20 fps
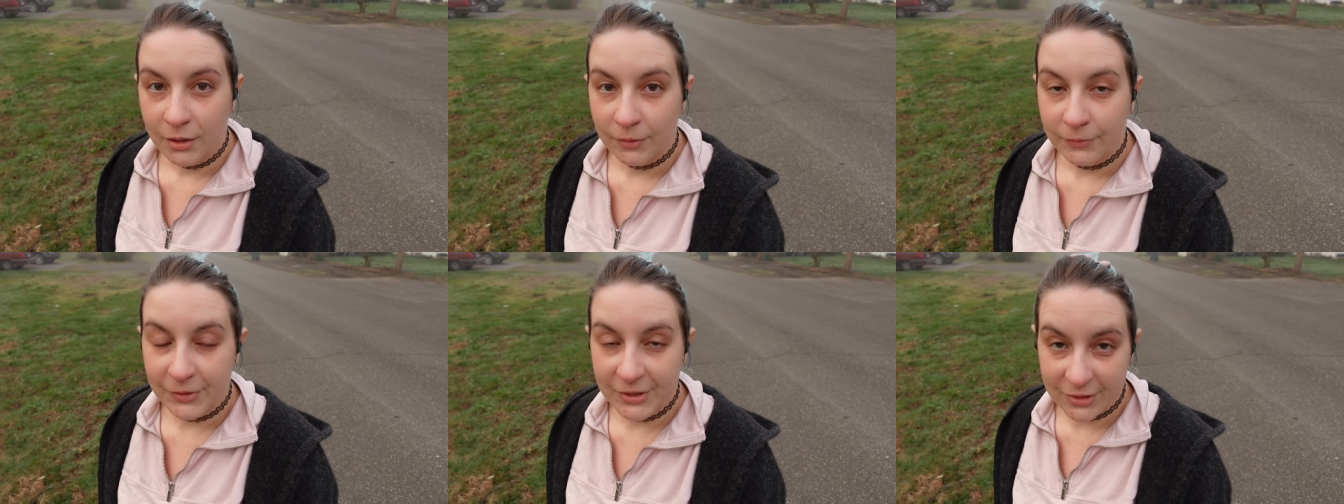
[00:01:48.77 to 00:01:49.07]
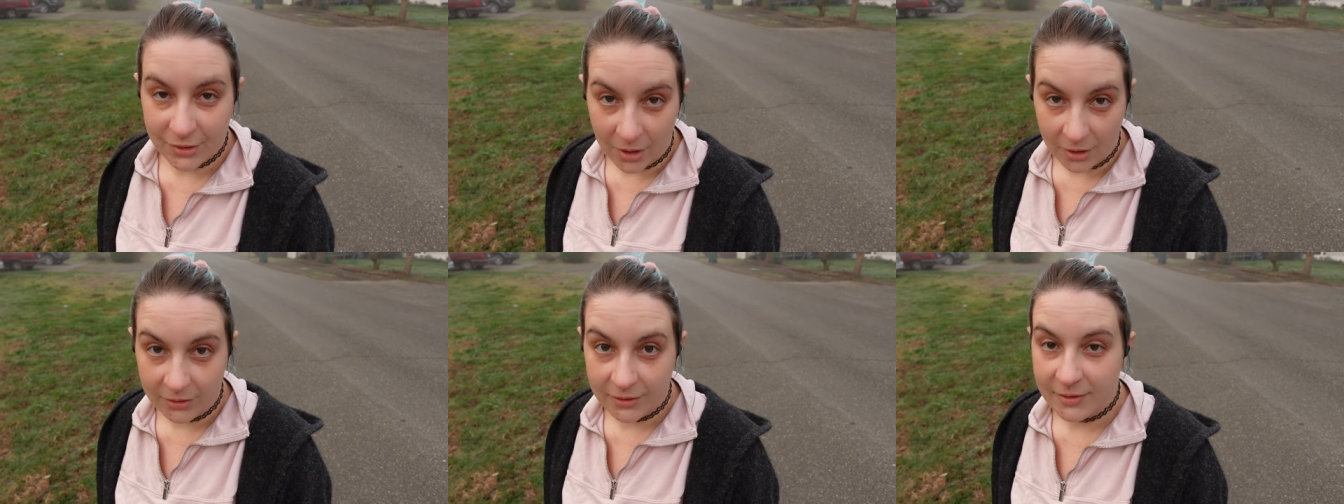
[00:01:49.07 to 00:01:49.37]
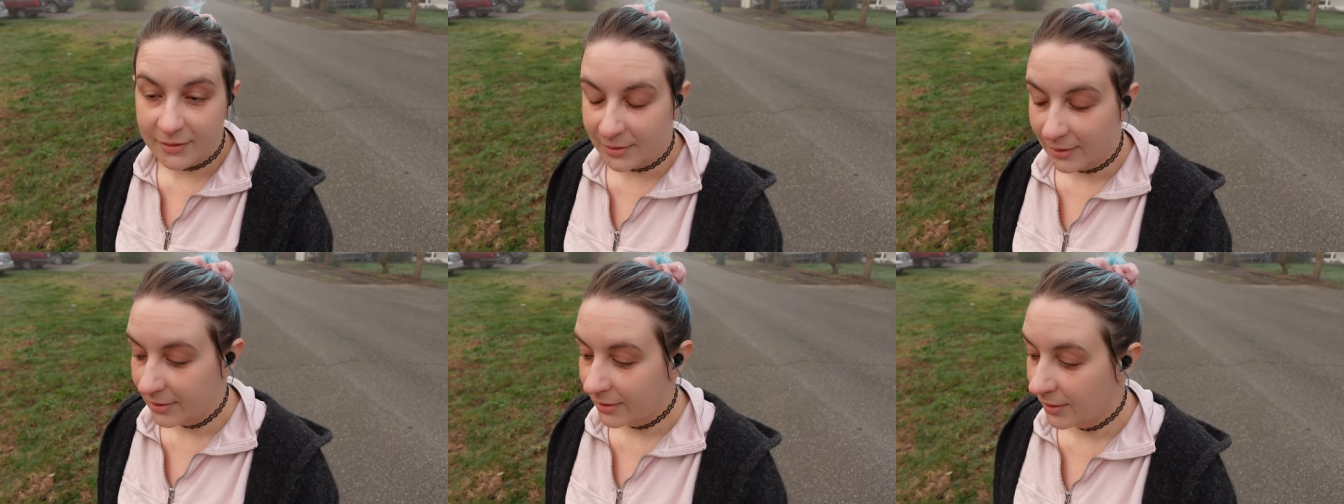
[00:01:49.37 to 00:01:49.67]

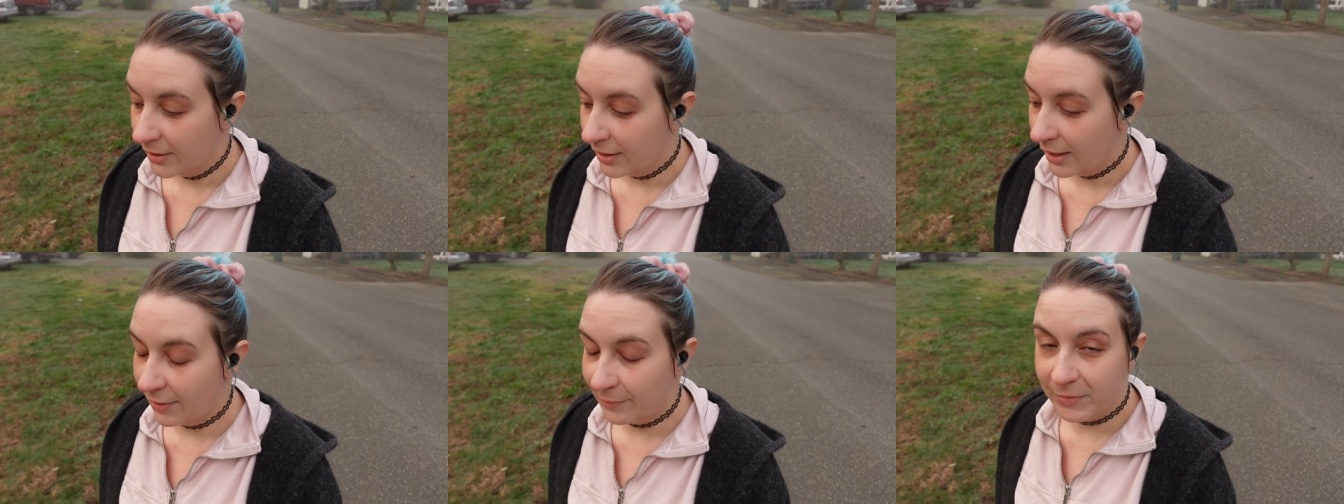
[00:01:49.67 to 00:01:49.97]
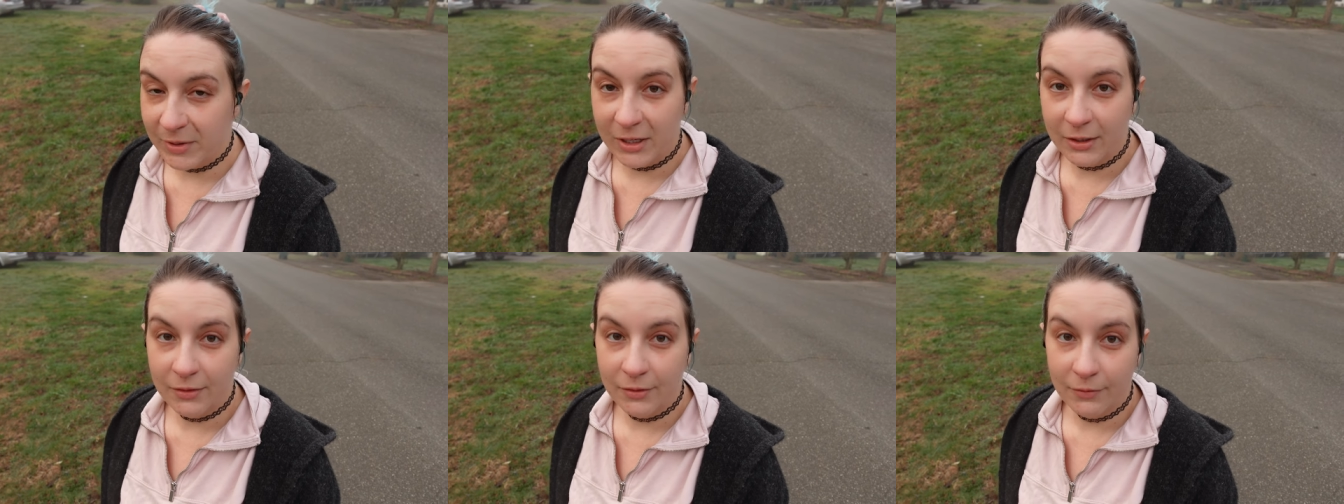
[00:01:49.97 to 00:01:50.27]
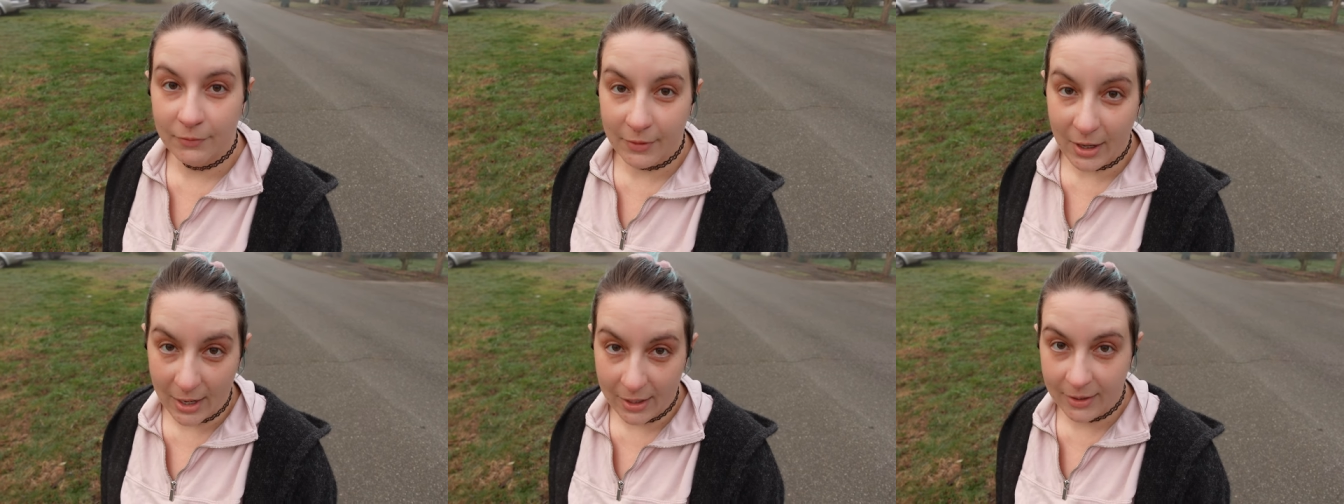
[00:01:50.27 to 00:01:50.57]
results have
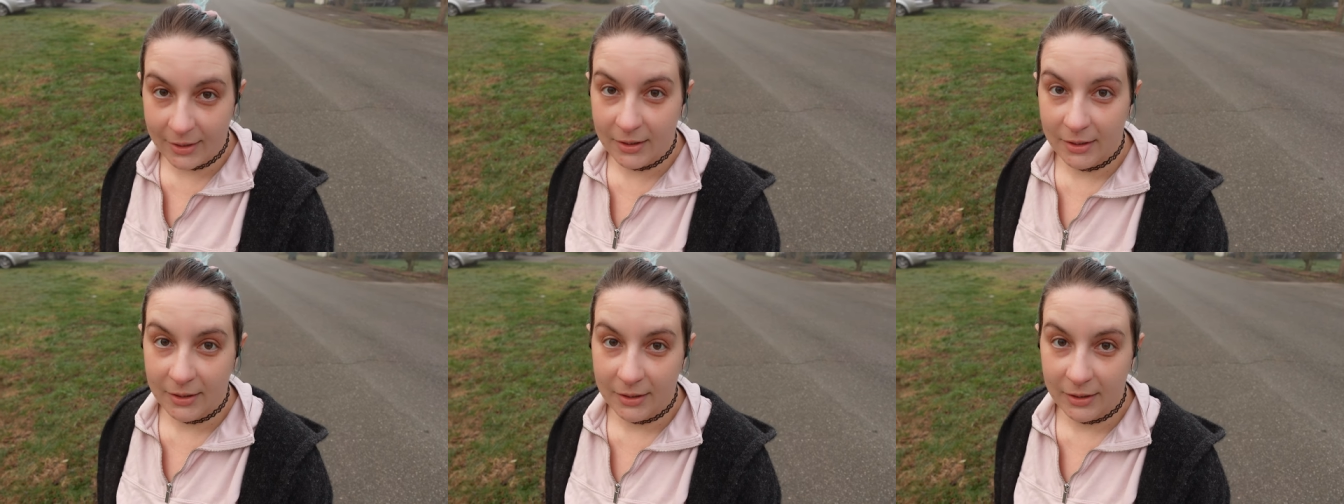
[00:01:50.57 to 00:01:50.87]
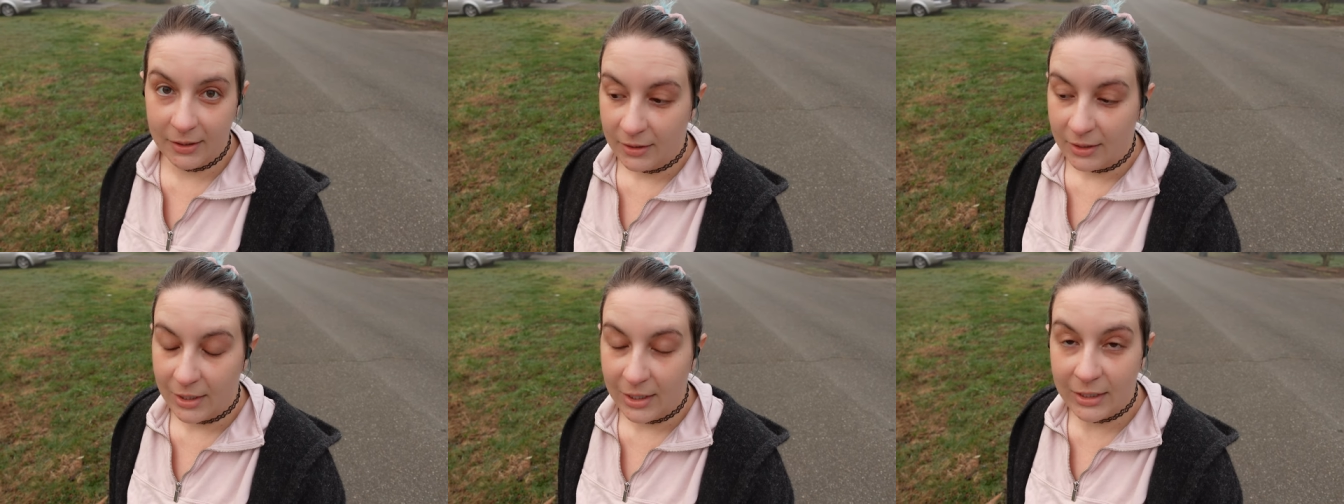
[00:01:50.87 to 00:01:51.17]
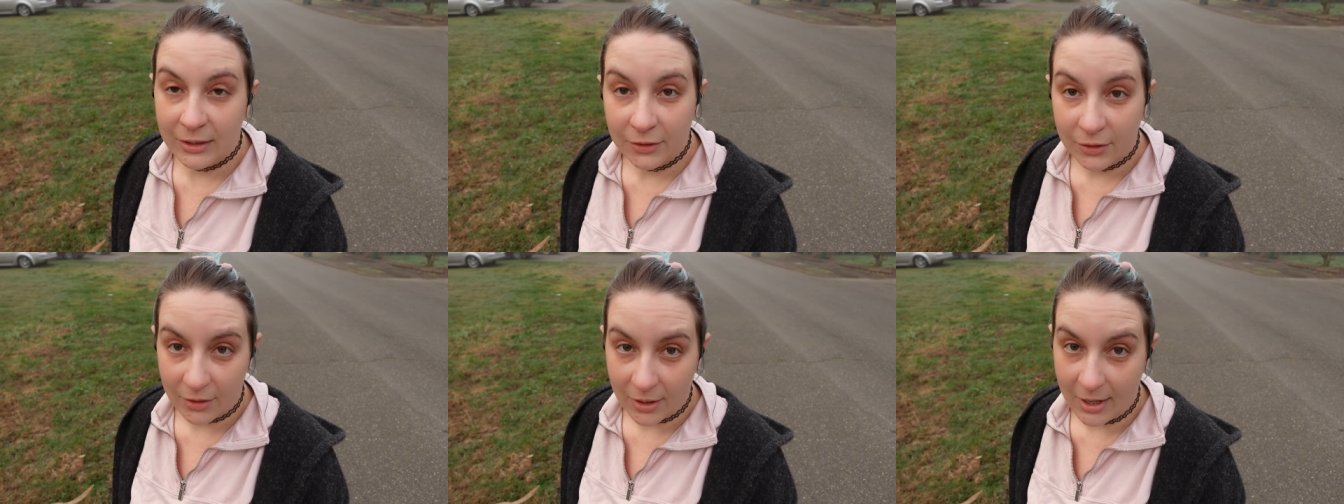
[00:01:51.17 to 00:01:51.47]
been read
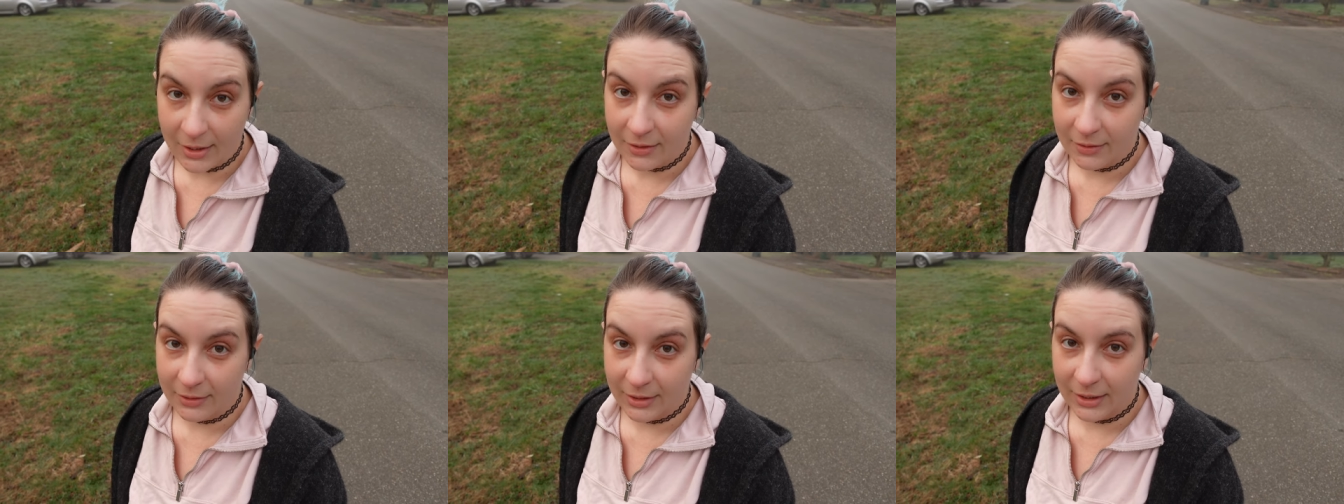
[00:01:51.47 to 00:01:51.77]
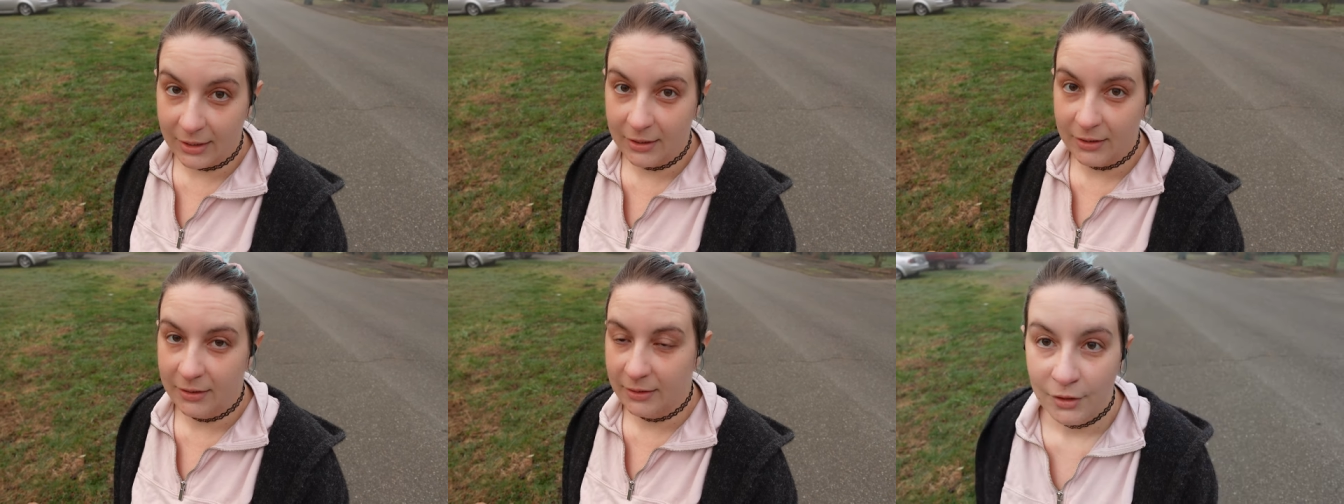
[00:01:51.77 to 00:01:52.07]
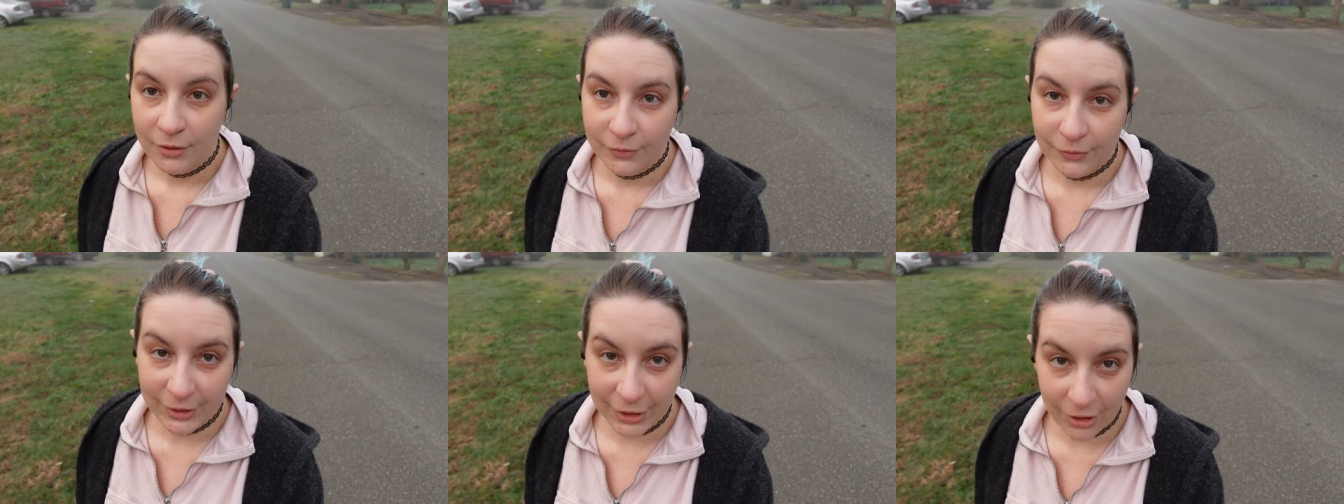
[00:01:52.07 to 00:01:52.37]
incorrectly
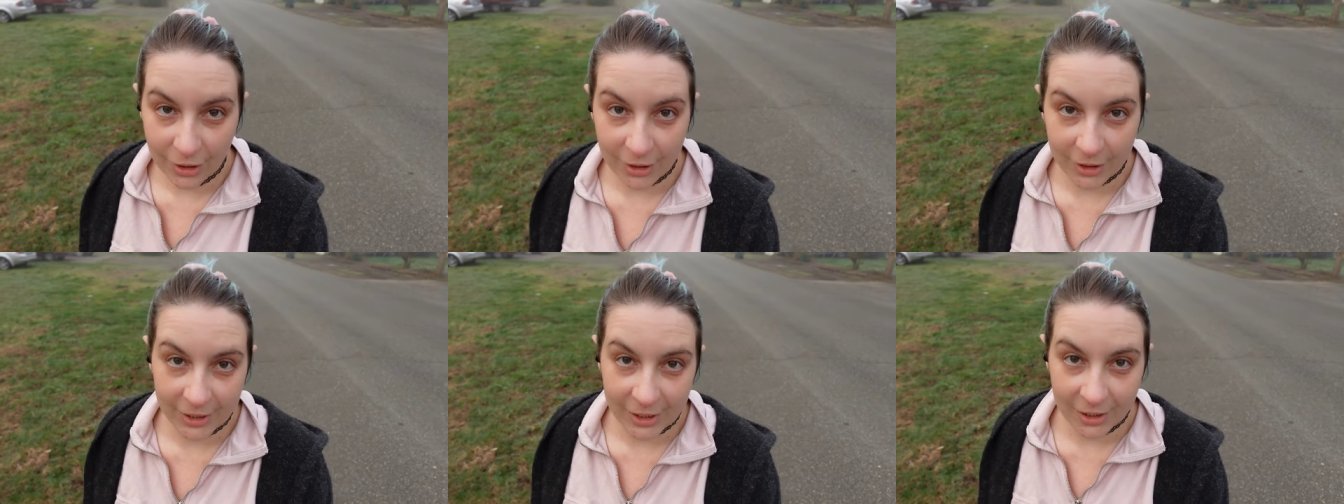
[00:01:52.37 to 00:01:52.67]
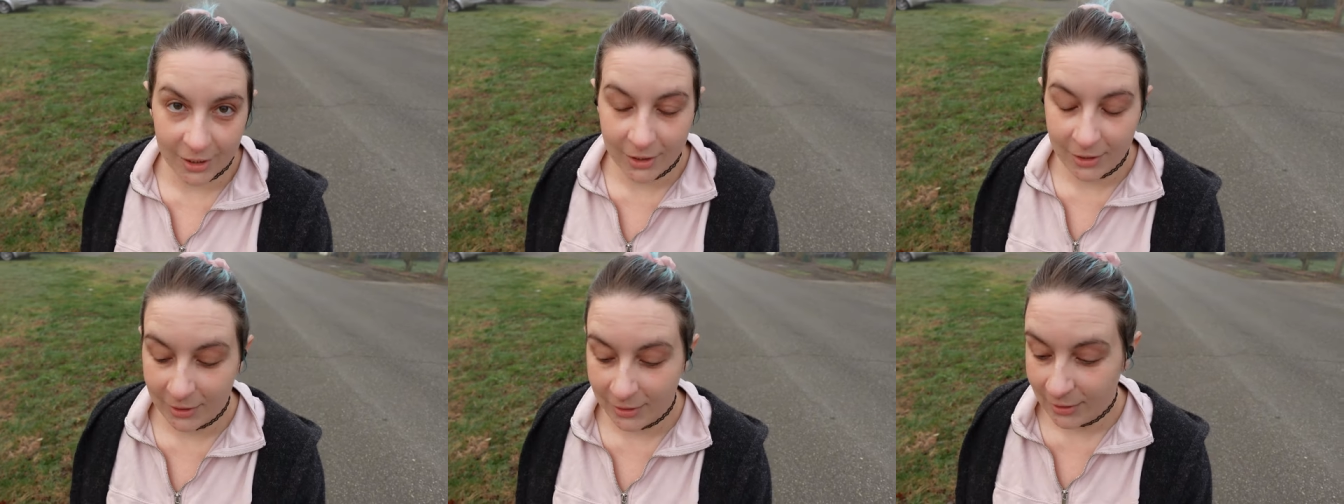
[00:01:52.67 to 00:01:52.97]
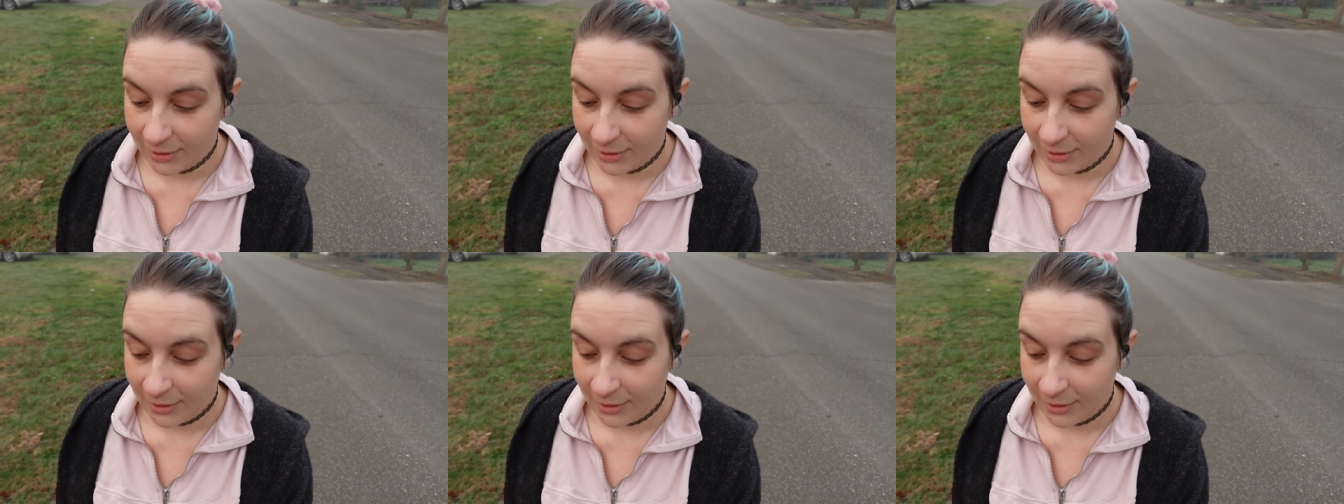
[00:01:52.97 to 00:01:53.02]
regarding